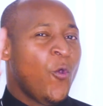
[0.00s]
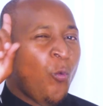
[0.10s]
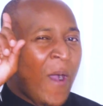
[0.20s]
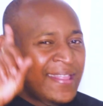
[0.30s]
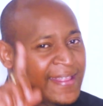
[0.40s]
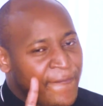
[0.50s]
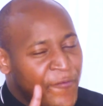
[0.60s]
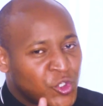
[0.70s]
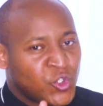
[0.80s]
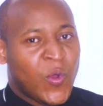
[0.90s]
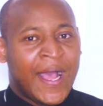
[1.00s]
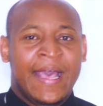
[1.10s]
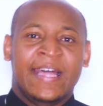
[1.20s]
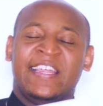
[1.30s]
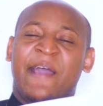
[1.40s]
one thing for sure,
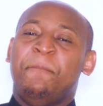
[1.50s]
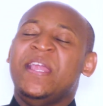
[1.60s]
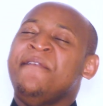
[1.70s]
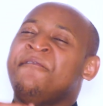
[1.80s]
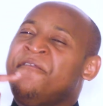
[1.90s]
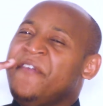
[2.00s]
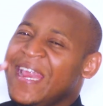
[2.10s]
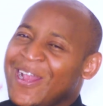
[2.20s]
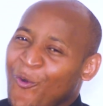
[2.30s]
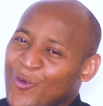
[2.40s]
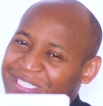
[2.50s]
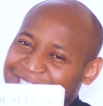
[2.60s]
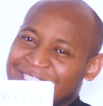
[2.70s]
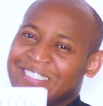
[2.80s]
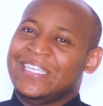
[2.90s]
they have been very
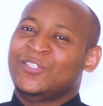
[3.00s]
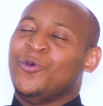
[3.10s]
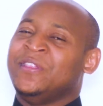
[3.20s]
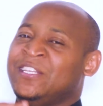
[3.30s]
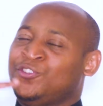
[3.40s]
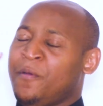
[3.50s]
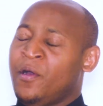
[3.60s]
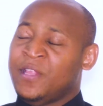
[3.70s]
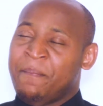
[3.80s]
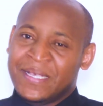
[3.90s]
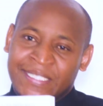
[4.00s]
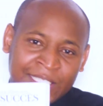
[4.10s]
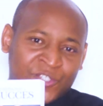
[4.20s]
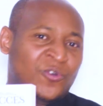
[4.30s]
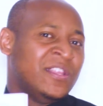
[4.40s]
consistent on the on the
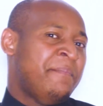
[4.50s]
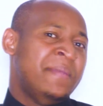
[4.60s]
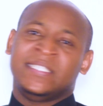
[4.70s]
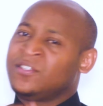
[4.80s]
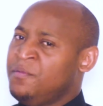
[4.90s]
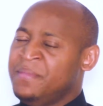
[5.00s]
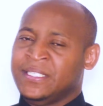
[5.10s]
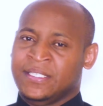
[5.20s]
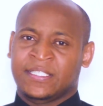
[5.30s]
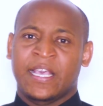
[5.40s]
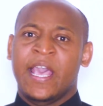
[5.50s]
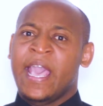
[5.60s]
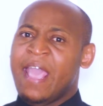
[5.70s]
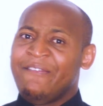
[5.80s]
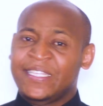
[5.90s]
basics, on the basics, on basics.
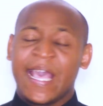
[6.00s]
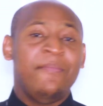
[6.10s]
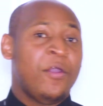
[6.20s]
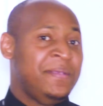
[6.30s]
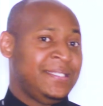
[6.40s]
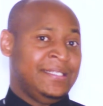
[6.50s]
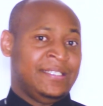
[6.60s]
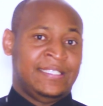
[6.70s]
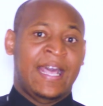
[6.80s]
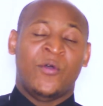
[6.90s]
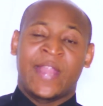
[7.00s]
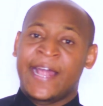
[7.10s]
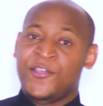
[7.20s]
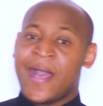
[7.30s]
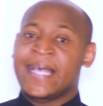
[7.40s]
Every time your business is down
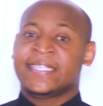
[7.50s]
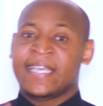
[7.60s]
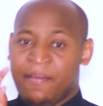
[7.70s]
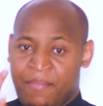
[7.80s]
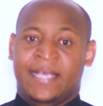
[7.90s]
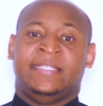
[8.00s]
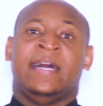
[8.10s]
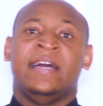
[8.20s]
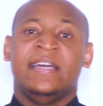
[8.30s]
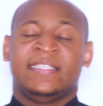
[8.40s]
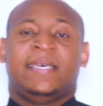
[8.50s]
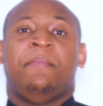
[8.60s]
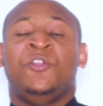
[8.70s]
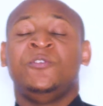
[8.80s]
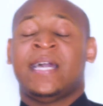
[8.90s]
and you ask a mentor,
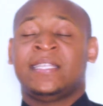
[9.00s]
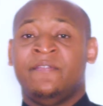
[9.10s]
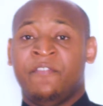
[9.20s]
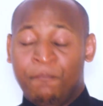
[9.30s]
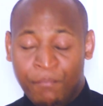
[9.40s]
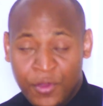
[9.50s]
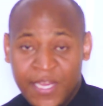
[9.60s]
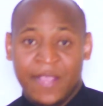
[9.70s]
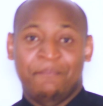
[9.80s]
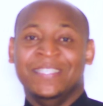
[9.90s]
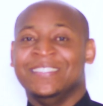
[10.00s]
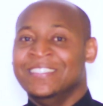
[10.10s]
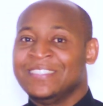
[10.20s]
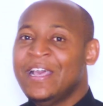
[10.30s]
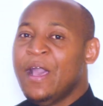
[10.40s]
someone who is actively building
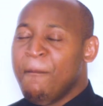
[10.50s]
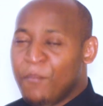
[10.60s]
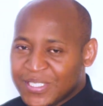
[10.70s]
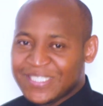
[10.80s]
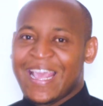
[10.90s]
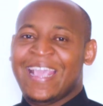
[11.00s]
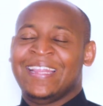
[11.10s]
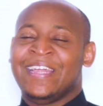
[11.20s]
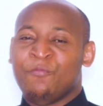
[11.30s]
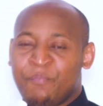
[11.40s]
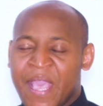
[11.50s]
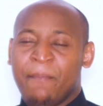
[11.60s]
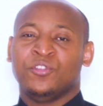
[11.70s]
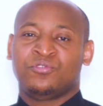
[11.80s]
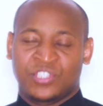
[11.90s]
business, most likely they'll be
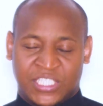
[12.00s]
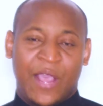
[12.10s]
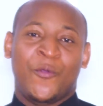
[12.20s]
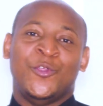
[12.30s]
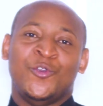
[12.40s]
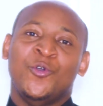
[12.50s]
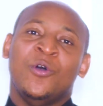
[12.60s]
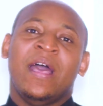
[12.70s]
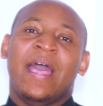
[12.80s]
able to share with you